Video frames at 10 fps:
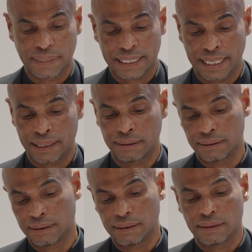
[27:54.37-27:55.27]

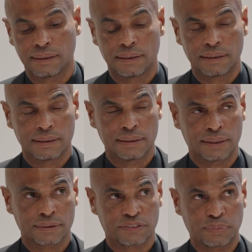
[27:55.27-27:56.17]
again,
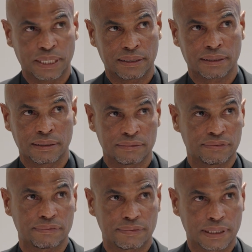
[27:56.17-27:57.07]
speaking
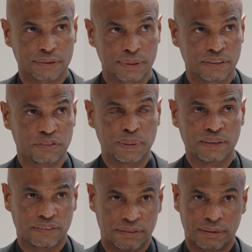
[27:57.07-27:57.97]
of green
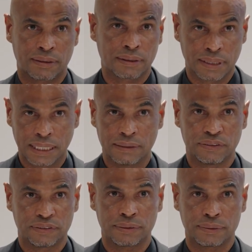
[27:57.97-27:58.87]
spaces and a
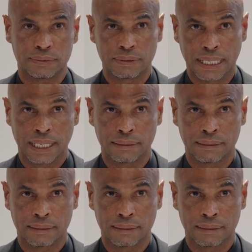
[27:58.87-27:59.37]
need to